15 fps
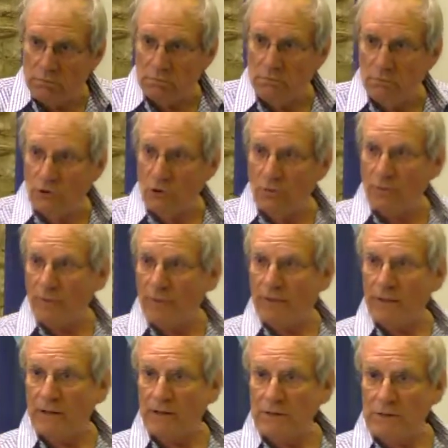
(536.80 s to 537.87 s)
human
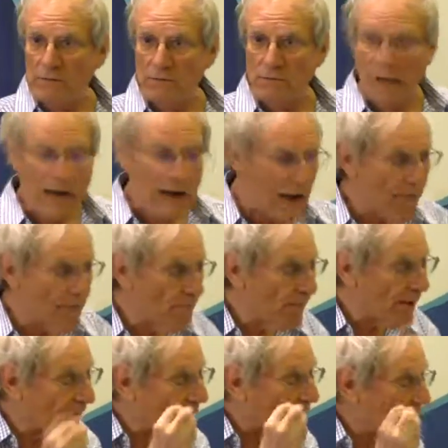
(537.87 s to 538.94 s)
beings, but
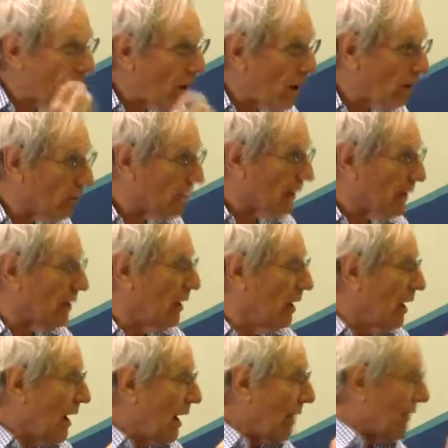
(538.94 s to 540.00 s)
they're following
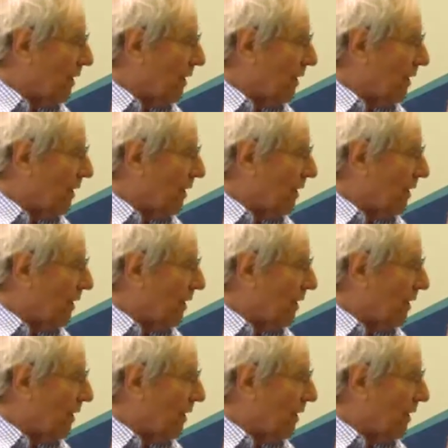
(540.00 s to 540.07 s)
and they're